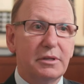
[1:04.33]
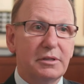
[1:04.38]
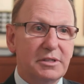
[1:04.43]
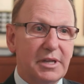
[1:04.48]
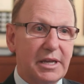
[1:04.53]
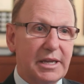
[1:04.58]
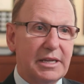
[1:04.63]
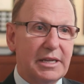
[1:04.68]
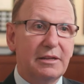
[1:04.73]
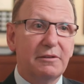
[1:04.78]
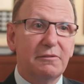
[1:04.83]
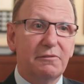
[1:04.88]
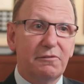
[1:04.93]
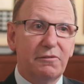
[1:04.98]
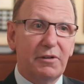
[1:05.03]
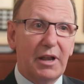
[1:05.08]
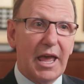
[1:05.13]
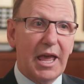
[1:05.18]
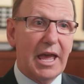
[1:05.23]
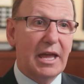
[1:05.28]
tight,
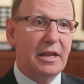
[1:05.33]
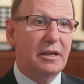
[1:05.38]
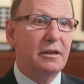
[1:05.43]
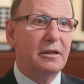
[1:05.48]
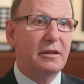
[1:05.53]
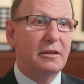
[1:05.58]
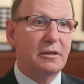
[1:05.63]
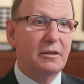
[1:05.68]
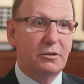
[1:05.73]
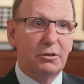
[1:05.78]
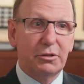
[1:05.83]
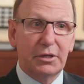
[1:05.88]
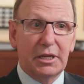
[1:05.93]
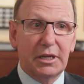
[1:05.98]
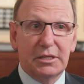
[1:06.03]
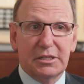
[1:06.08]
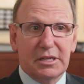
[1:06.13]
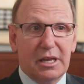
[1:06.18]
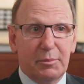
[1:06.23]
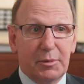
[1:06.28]
flat looking
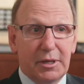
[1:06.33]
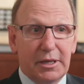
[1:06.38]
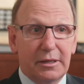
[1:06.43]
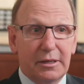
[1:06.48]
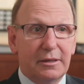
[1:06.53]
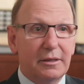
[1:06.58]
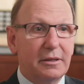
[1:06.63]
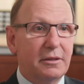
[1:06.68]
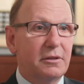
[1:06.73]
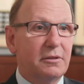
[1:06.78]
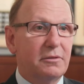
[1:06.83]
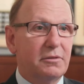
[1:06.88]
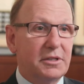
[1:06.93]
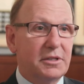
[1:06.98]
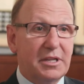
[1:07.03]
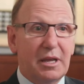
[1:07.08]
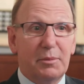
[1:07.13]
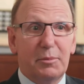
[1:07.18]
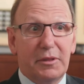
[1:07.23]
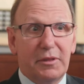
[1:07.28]
tummy. The
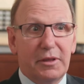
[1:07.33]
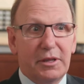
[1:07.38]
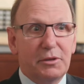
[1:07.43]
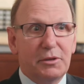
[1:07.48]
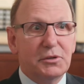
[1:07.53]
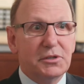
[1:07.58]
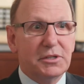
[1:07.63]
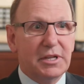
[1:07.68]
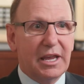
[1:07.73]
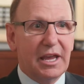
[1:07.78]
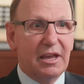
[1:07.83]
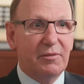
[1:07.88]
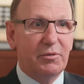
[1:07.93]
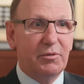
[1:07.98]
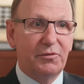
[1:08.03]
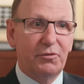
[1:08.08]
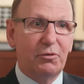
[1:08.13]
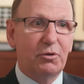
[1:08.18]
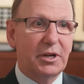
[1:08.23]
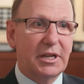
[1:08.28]
tummy they used to have
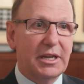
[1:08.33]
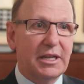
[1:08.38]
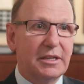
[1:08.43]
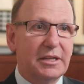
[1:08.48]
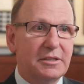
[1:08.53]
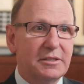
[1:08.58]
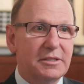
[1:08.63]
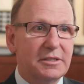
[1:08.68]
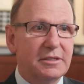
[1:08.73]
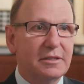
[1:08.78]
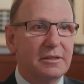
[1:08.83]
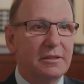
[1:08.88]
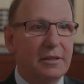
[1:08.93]
before kids.